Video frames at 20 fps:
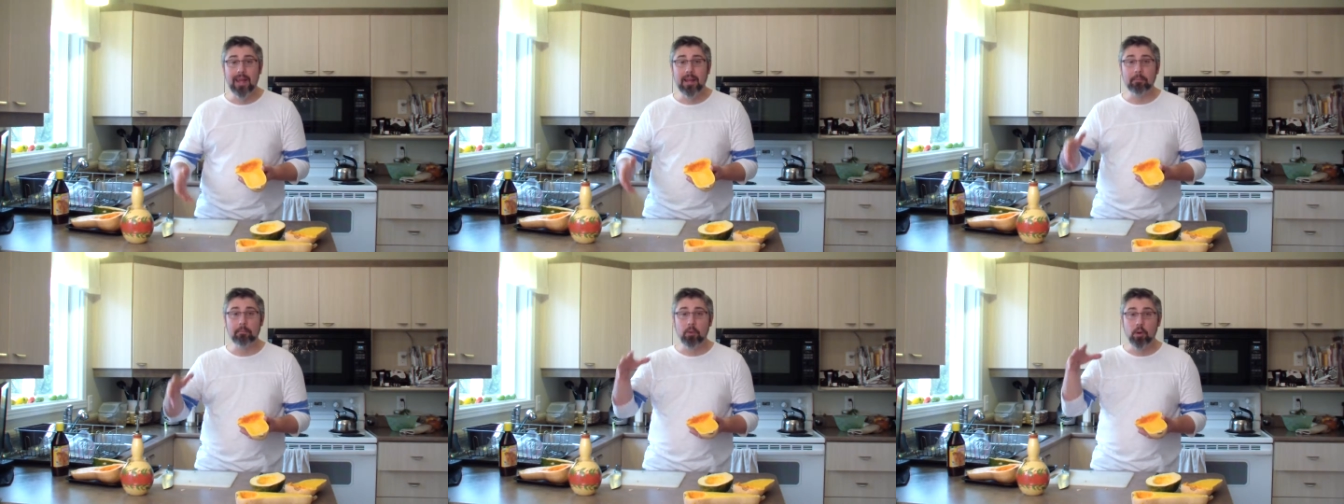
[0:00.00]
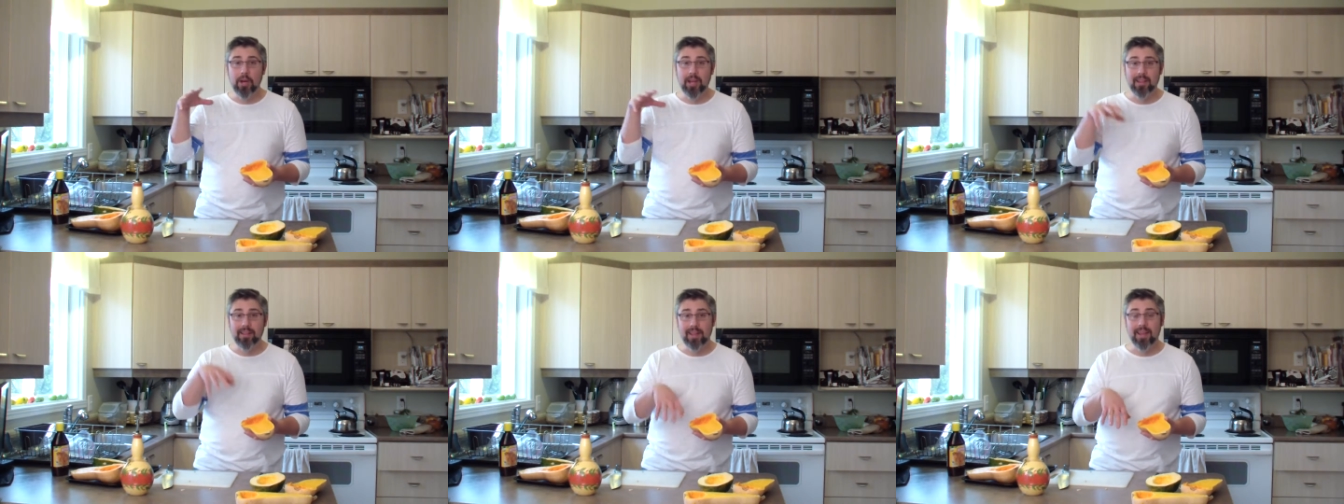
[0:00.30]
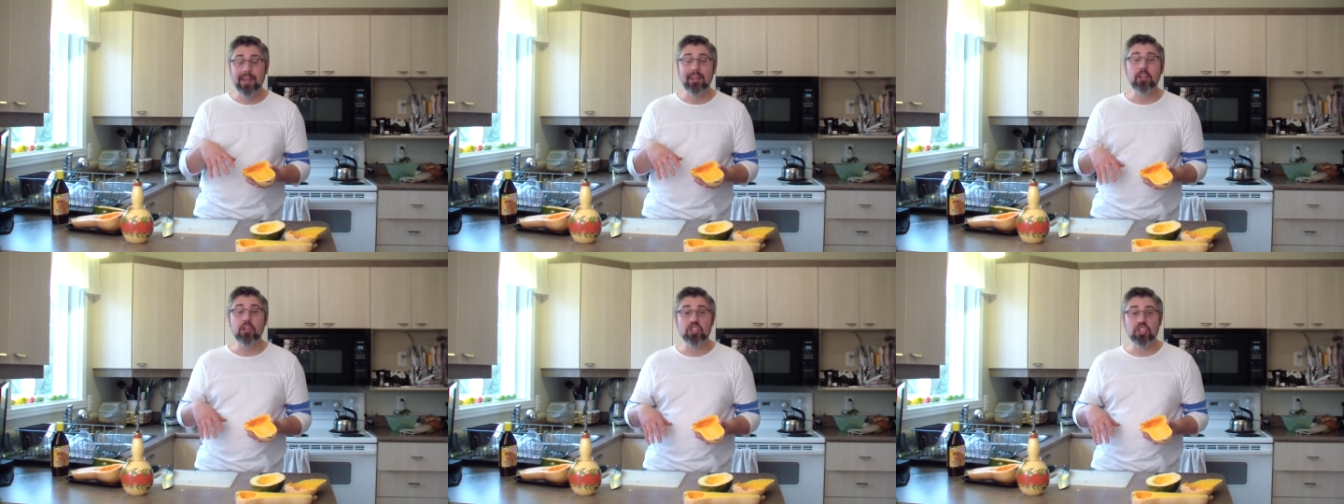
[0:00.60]
and put
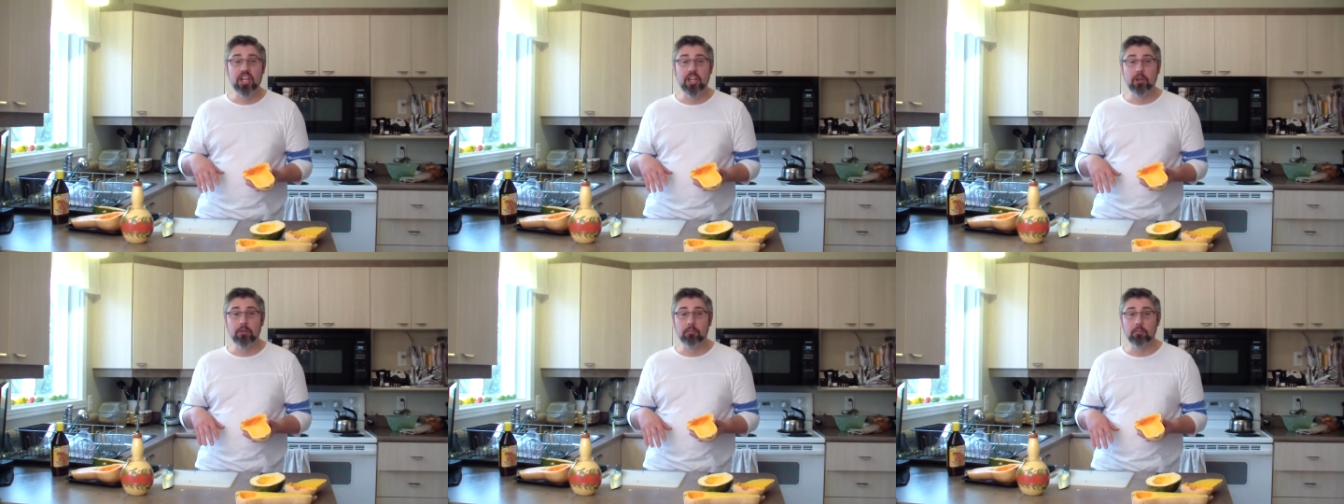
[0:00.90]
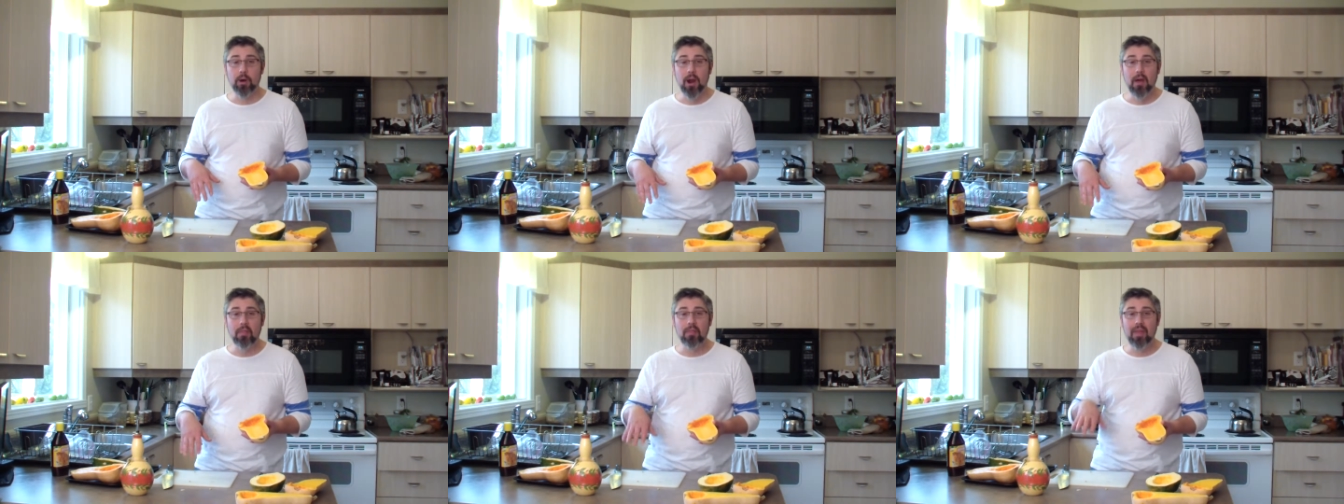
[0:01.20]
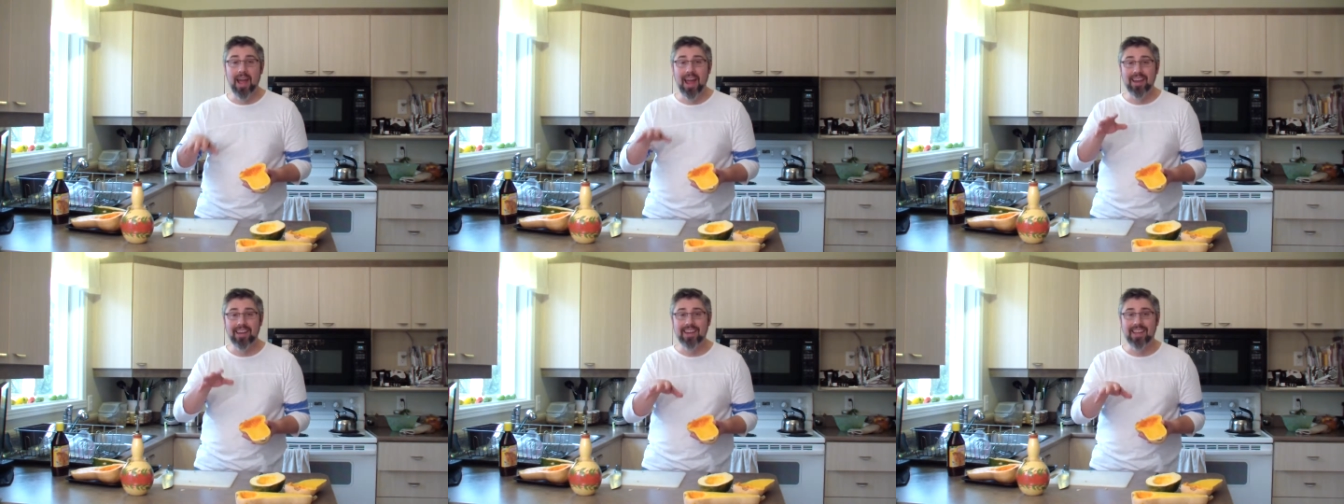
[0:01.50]
it in the chicken broth
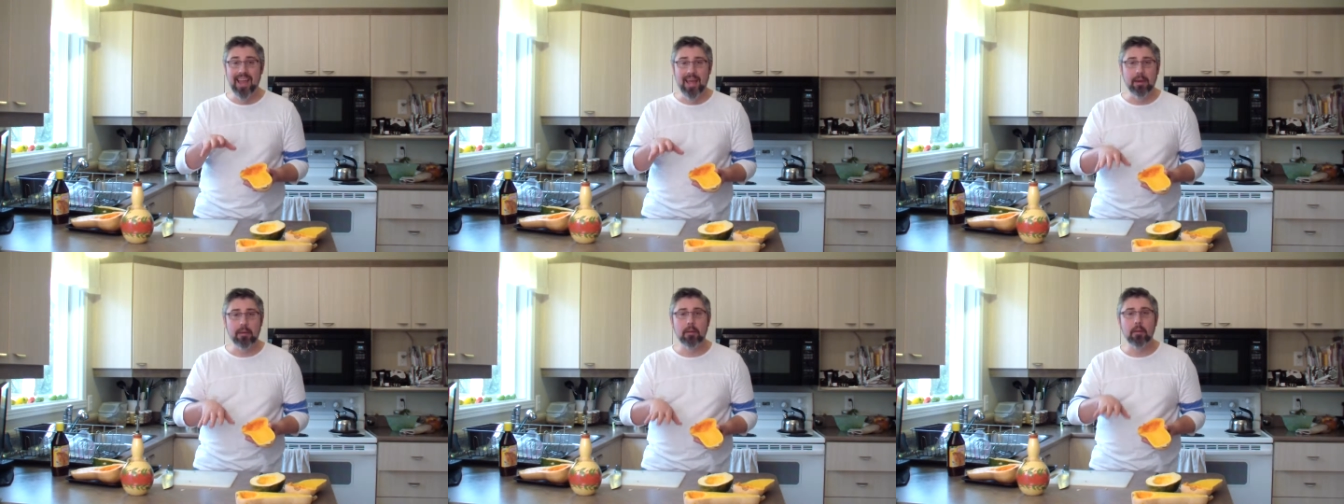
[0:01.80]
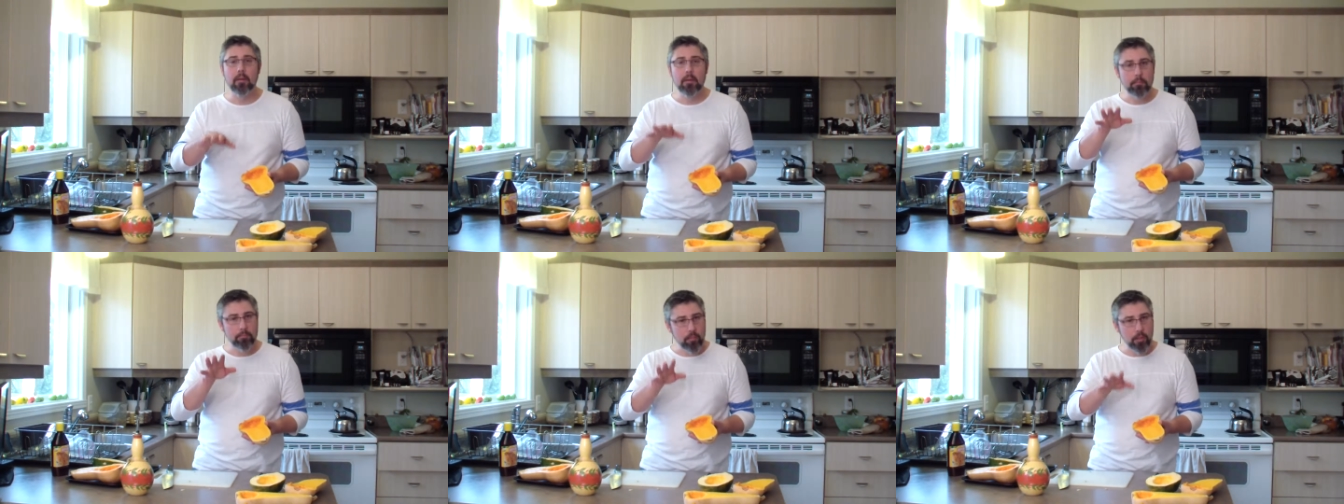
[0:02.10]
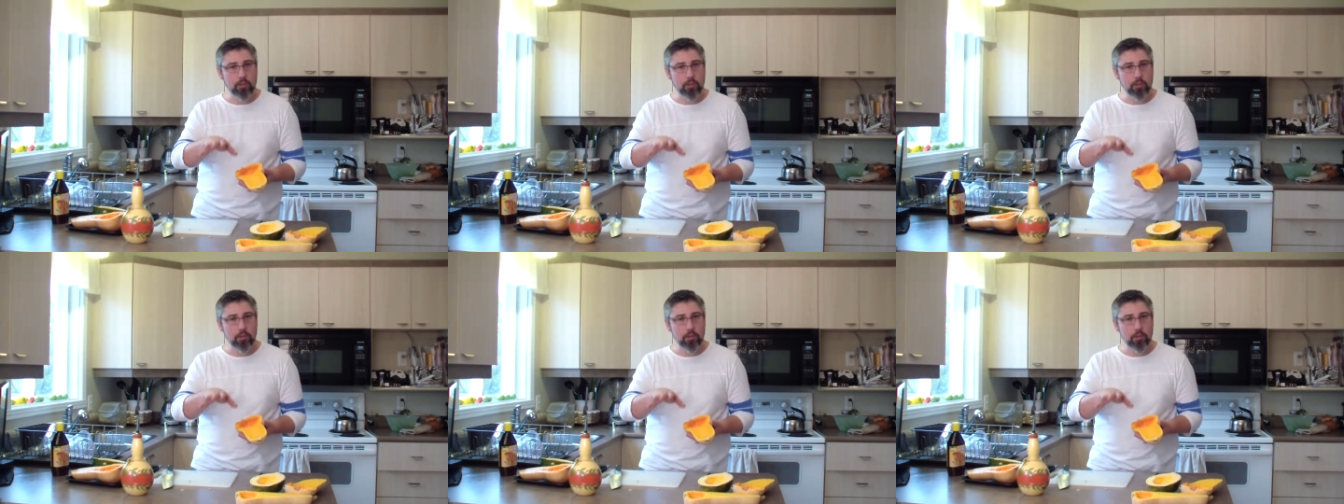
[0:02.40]
at the end.